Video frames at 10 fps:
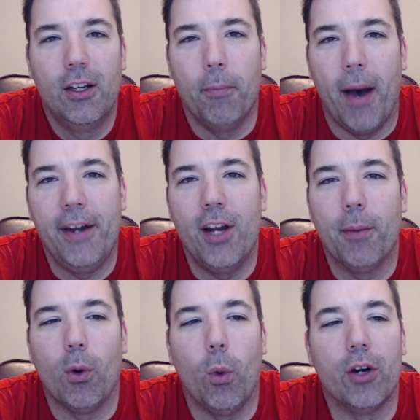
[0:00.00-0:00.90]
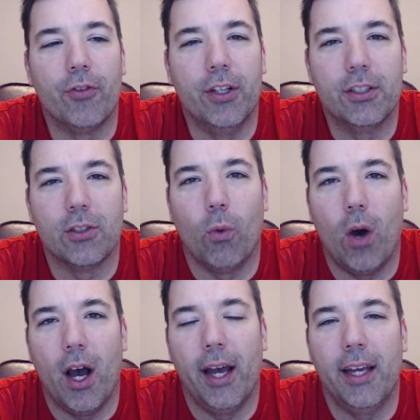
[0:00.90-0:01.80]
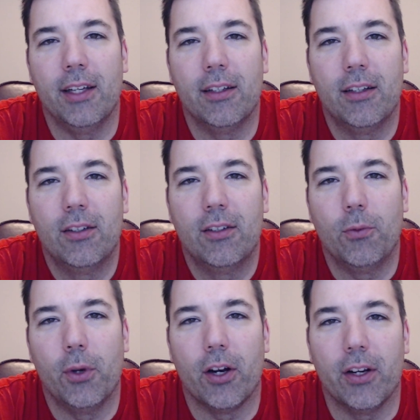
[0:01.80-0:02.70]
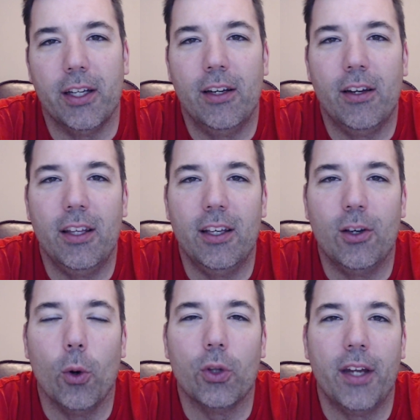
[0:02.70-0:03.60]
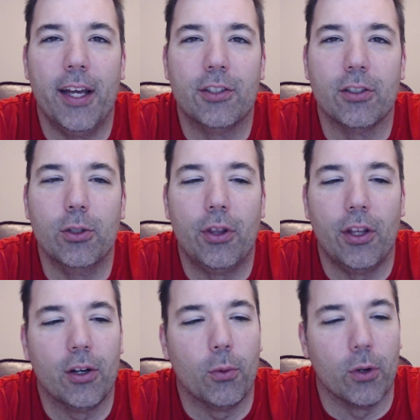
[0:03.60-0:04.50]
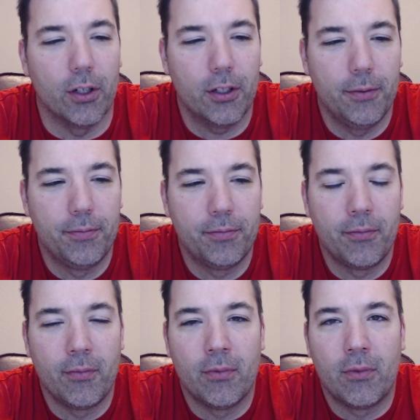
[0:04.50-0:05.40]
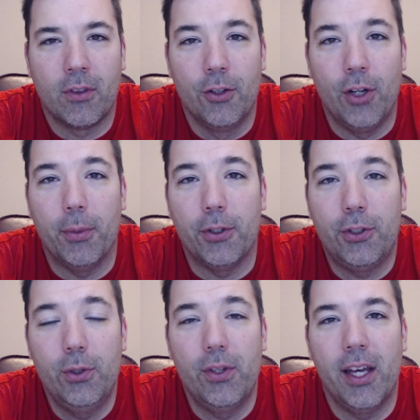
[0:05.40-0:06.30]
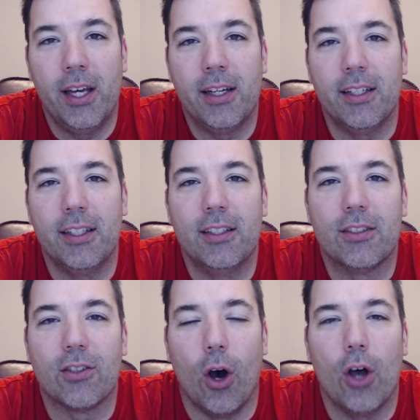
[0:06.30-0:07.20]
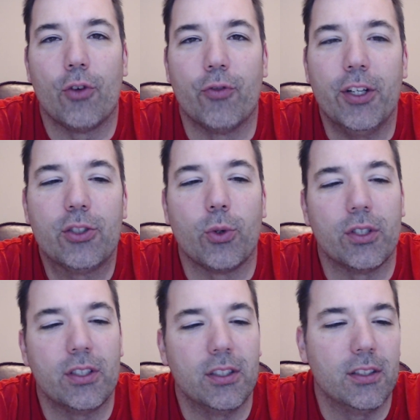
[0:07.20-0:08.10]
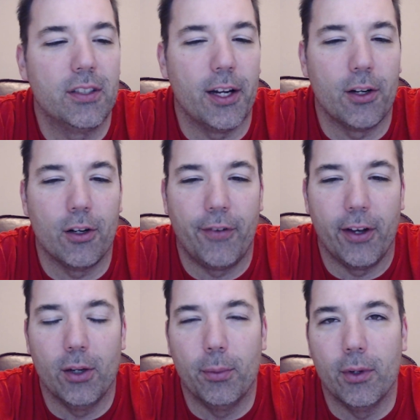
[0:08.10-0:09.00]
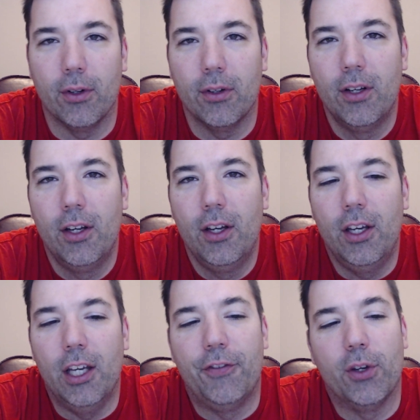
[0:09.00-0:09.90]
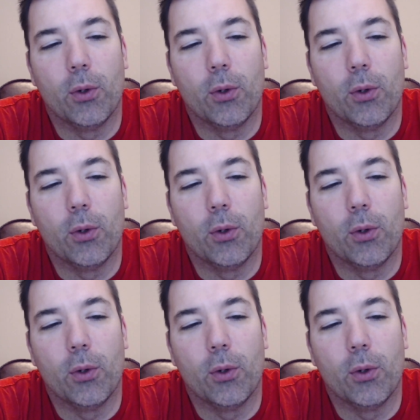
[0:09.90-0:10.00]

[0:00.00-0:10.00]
my number one reason why we are in the golden age of luthier work. Number two then is all the resources that are available. If you were